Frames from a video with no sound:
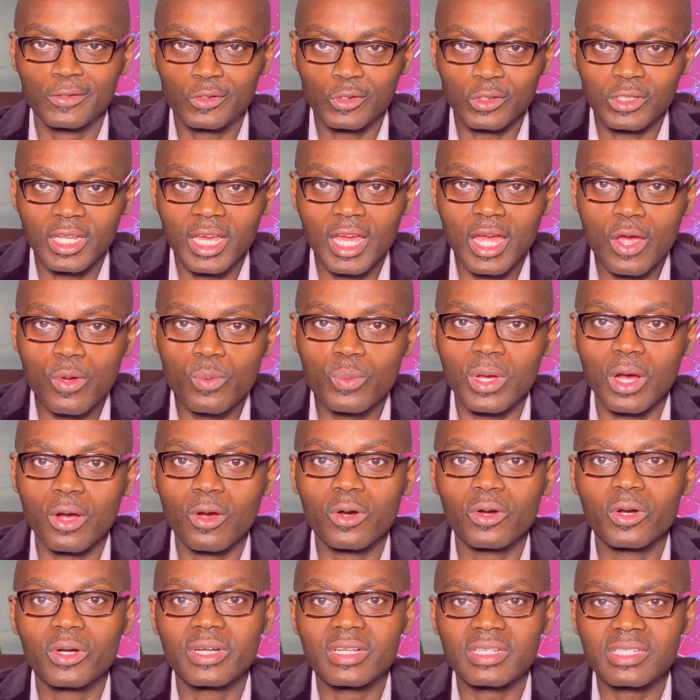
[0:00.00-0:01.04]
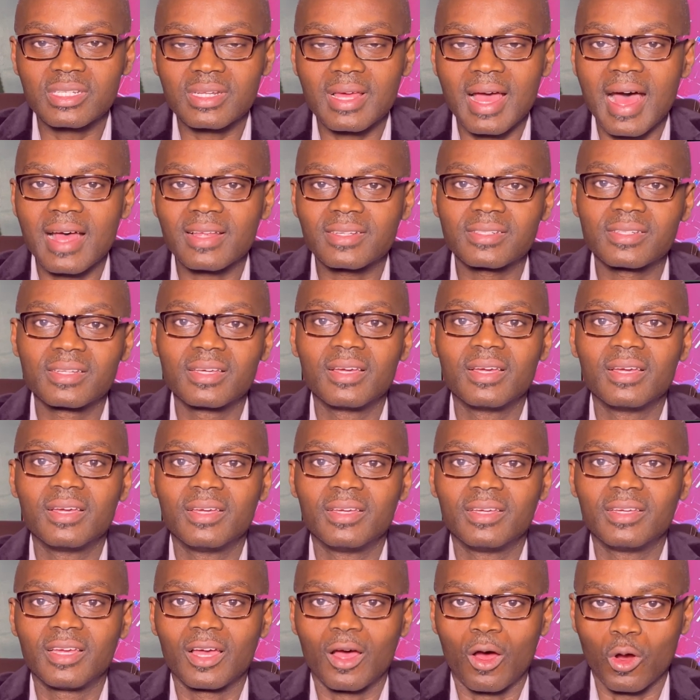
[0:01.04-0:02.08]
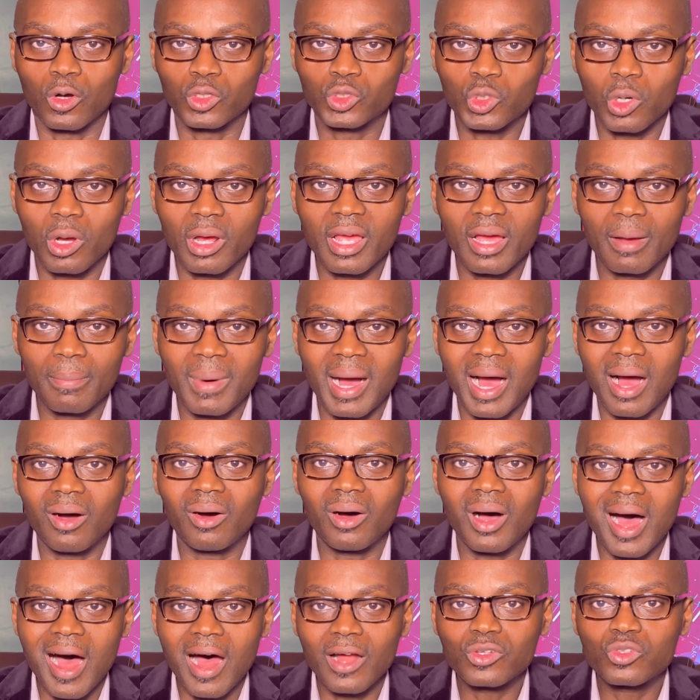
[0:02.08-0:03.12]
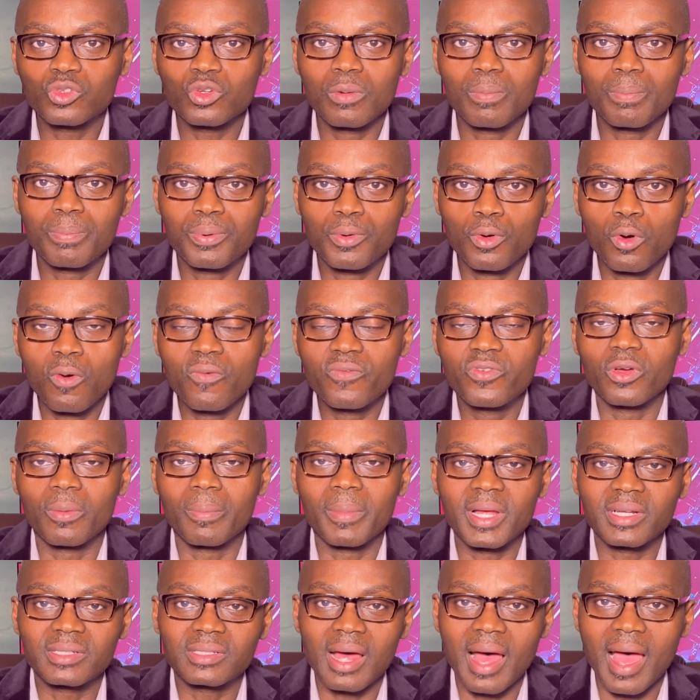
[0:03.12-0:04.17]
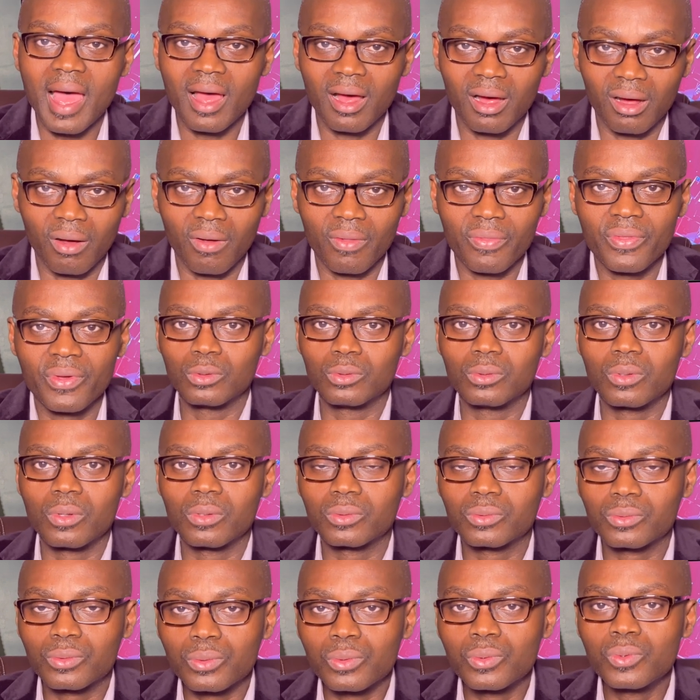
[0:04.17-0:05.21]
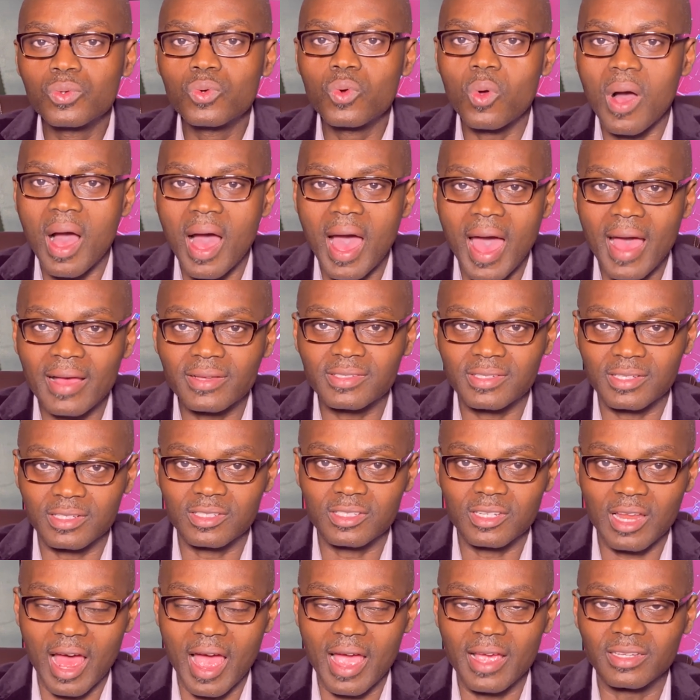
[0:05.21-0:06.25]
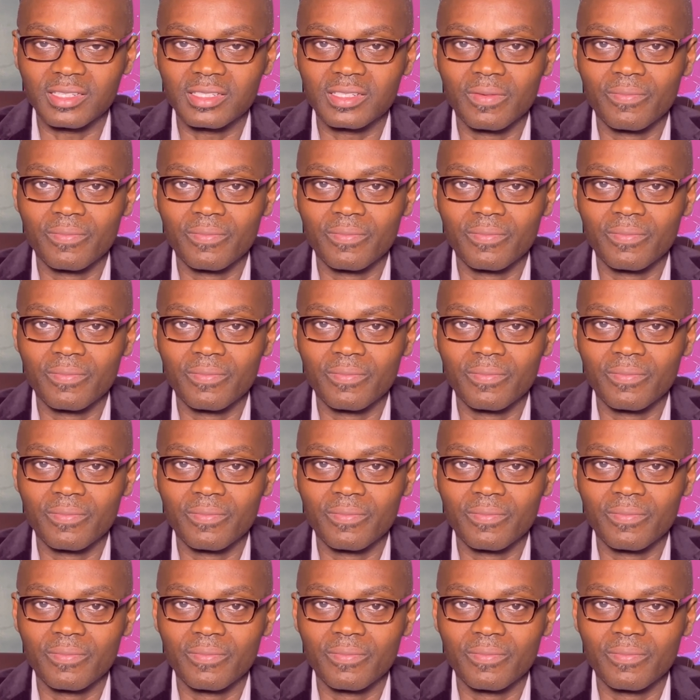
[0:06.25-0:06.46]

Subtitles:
Today we are going to discuss or talk about how to improve your mental health through exercise.